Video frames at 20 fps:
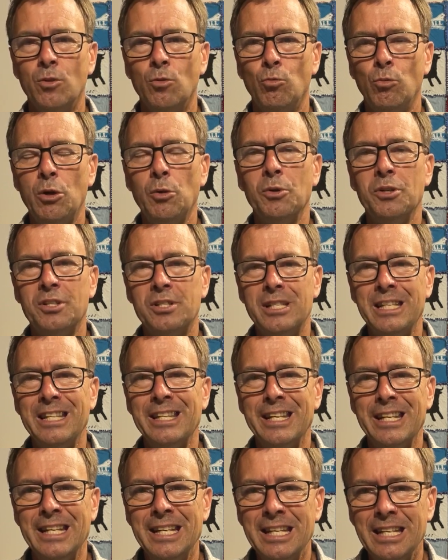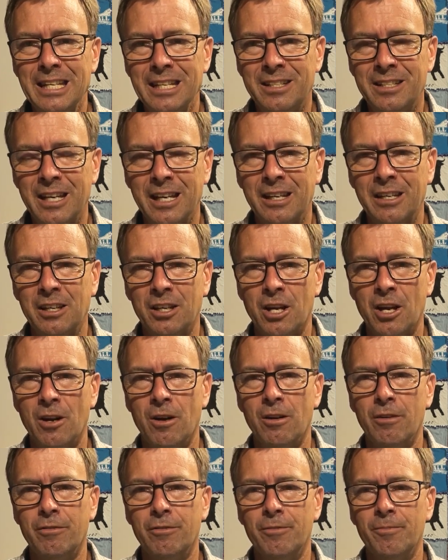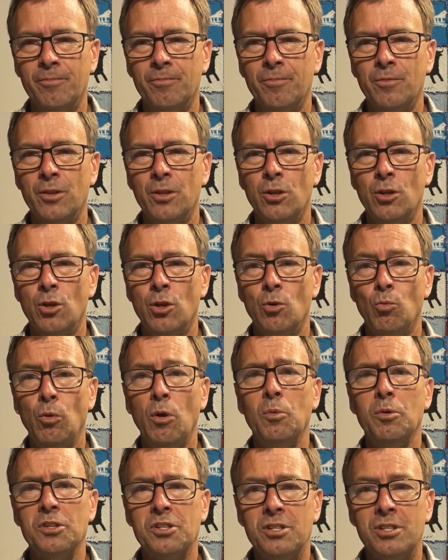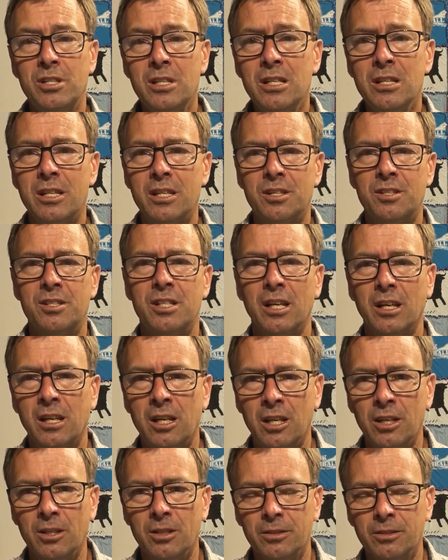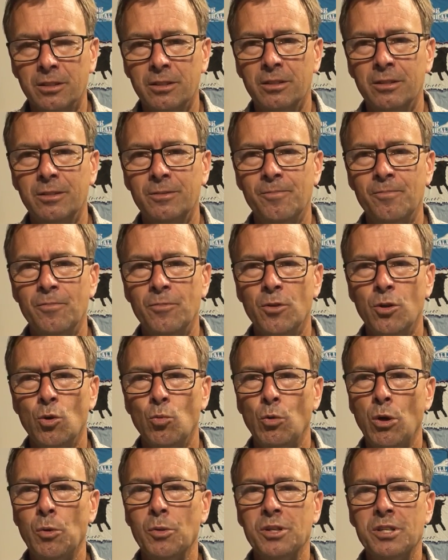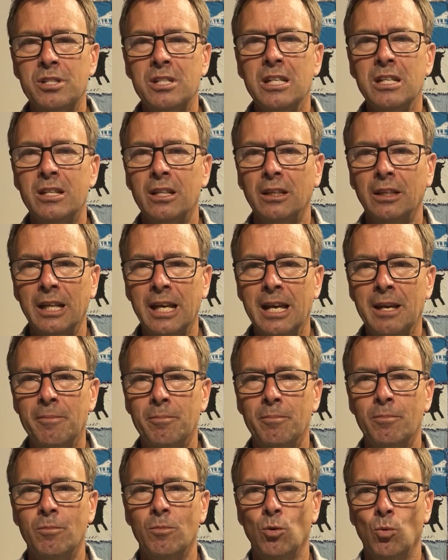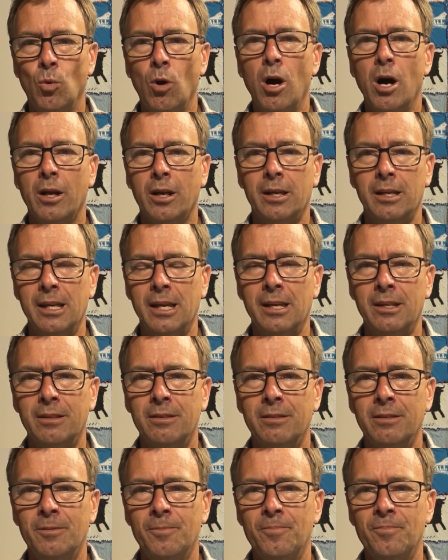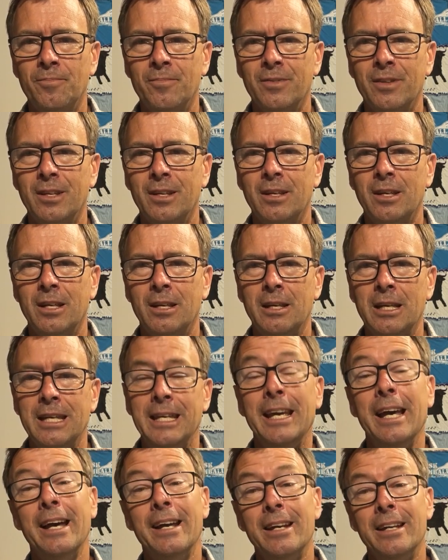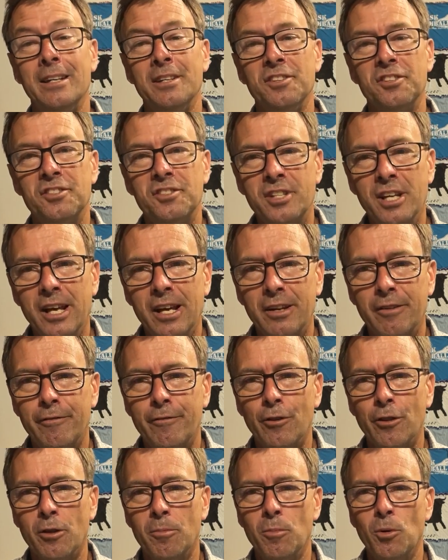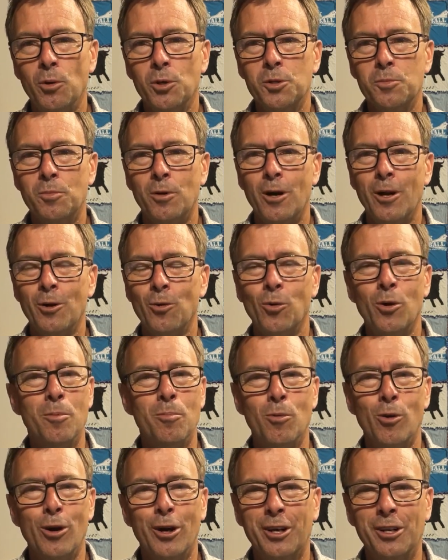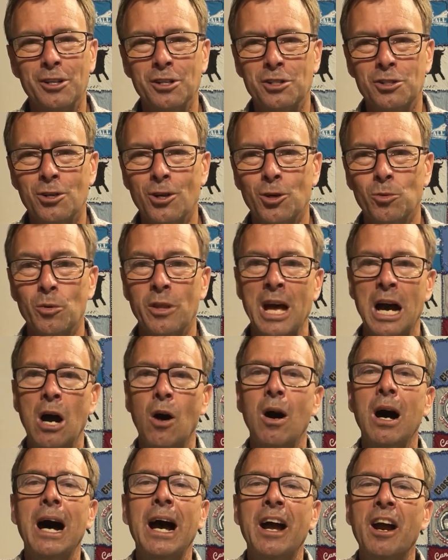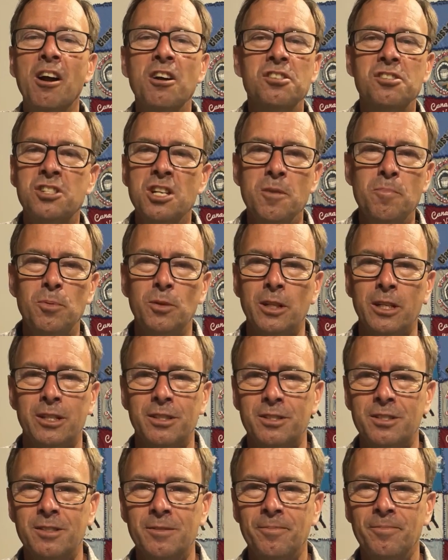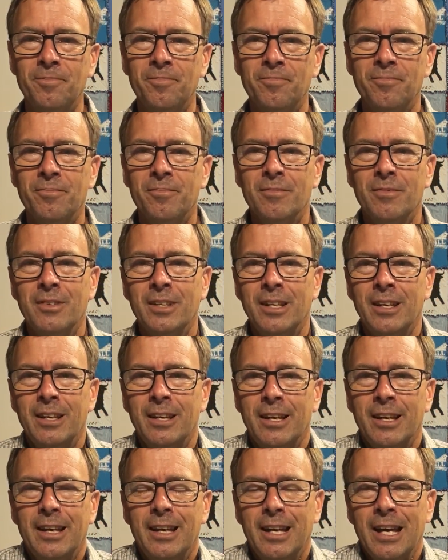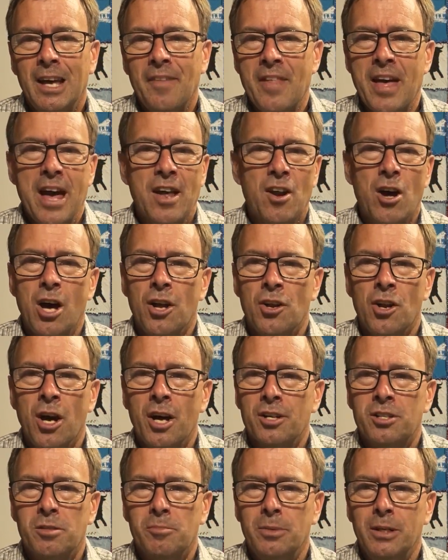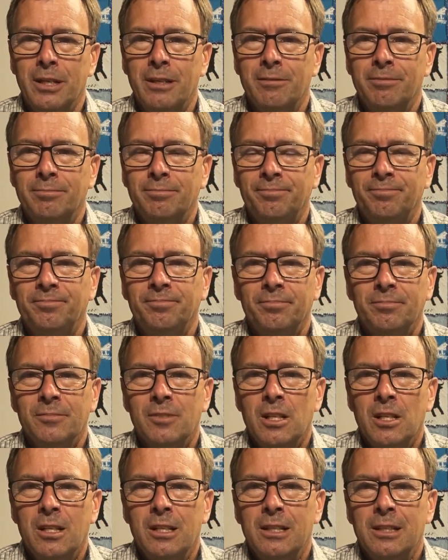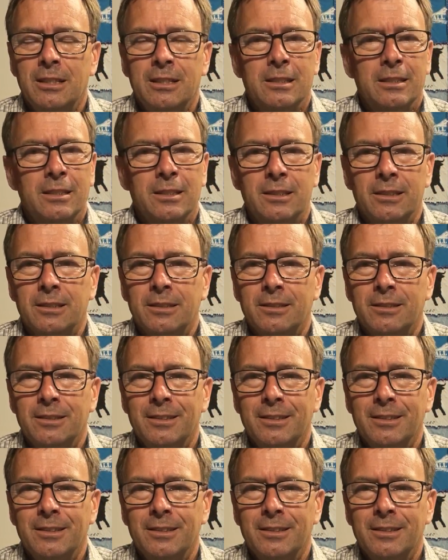We would see the needy taken care of. We would see the sick healed. We would see the lame walk again. Yet instead, for the most part, we're more concerned with how high our steeple is. And that ought not to be. Oh,